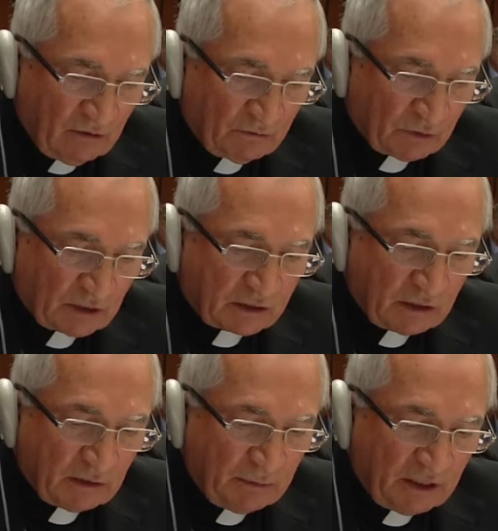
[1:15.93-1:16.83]
For the
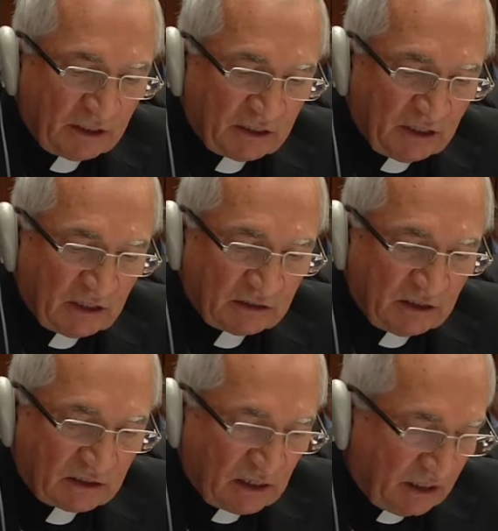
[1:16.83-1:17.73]
credibility and the
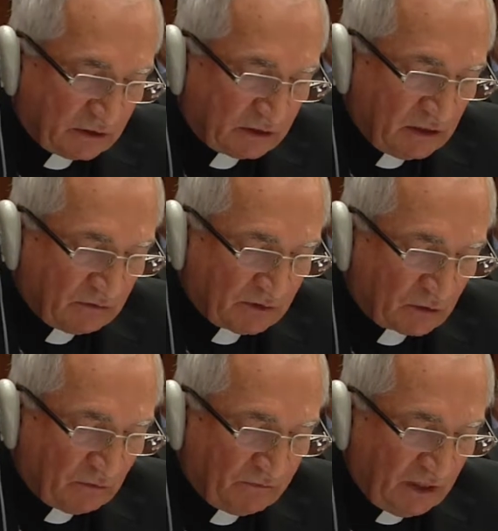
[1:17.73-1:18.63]
integrity of the
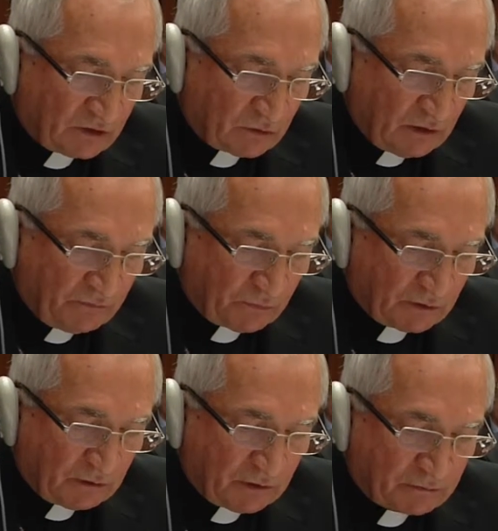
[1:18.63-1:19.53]
Convention and for
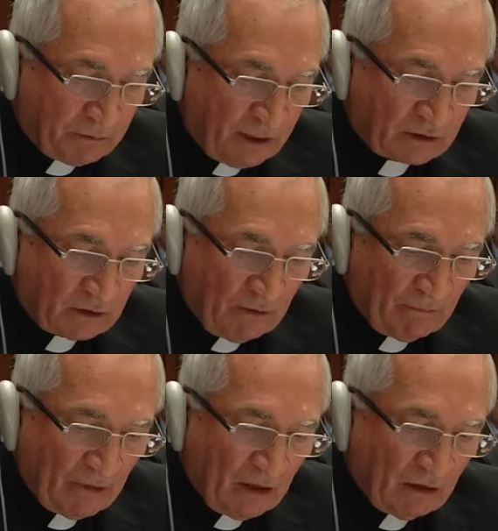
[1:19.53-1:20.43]
the respect
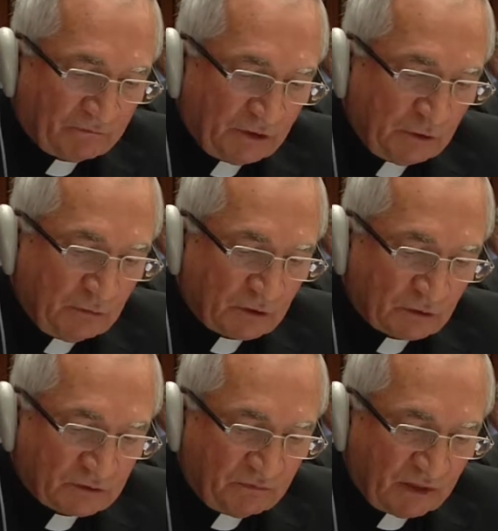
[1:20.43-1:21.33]
of the
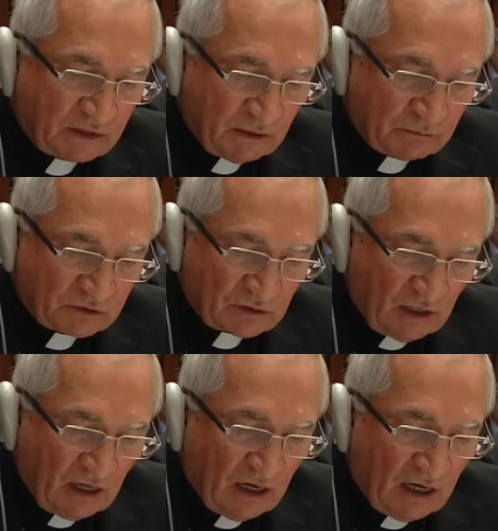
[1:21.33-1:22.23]
numerous victims,
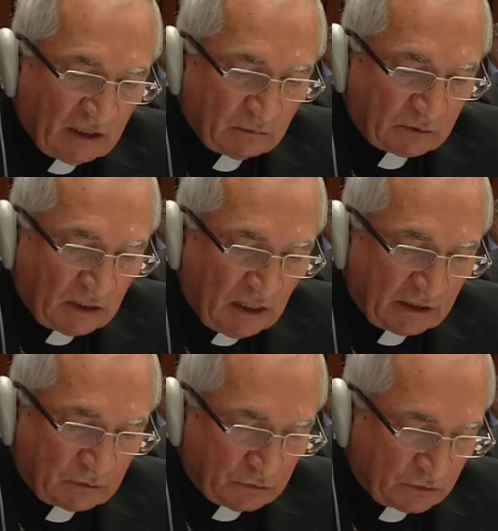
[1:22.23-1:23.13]
I would
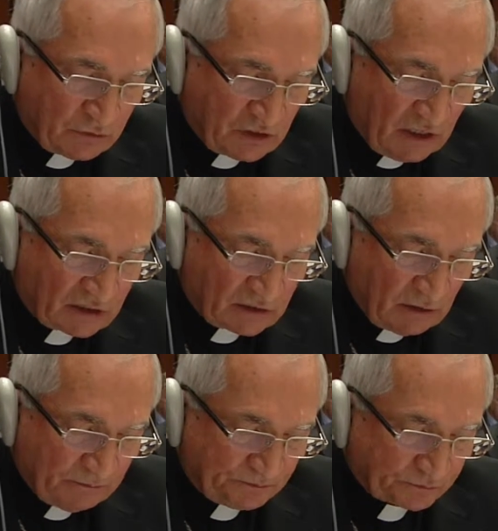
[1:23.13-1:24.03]
like to suggest
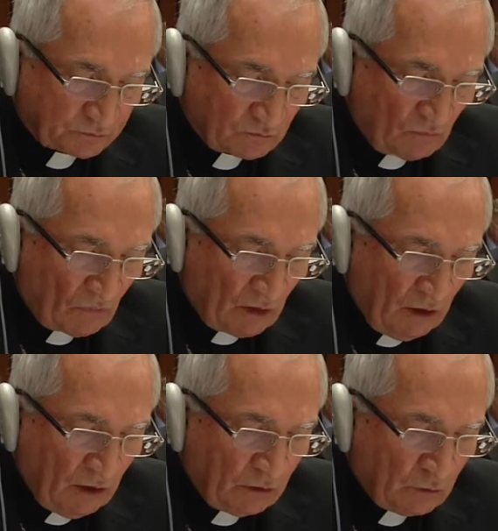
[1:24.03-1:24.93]

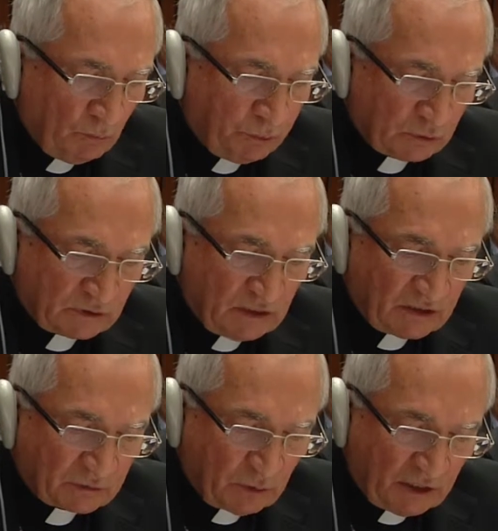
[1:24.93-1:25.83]
to put
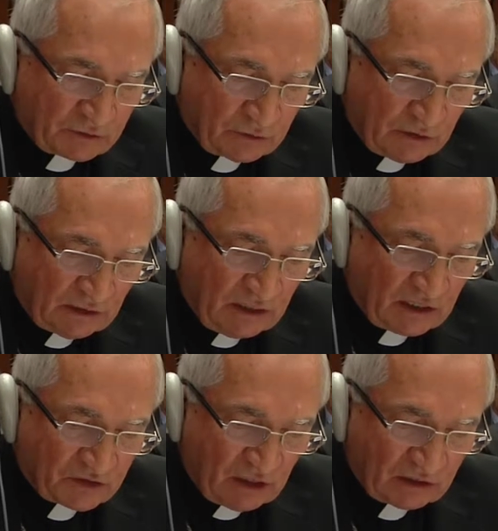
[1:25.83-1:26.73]
this question on the
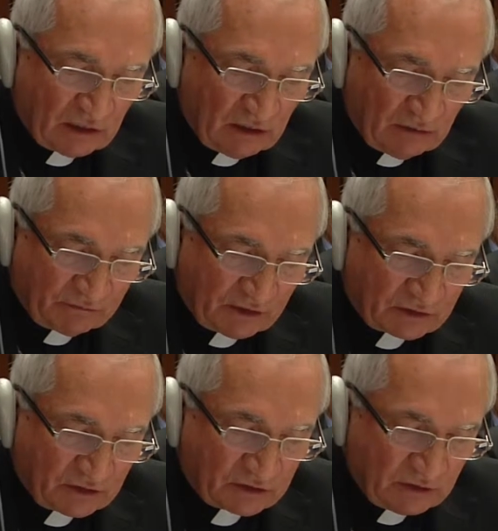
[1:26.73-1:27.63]
agenda of the
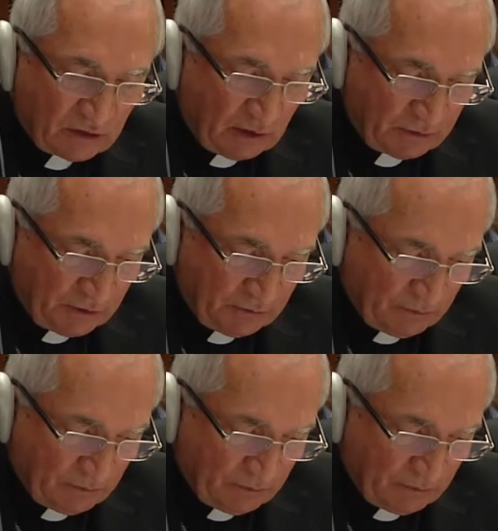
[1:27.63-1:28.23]
CCW.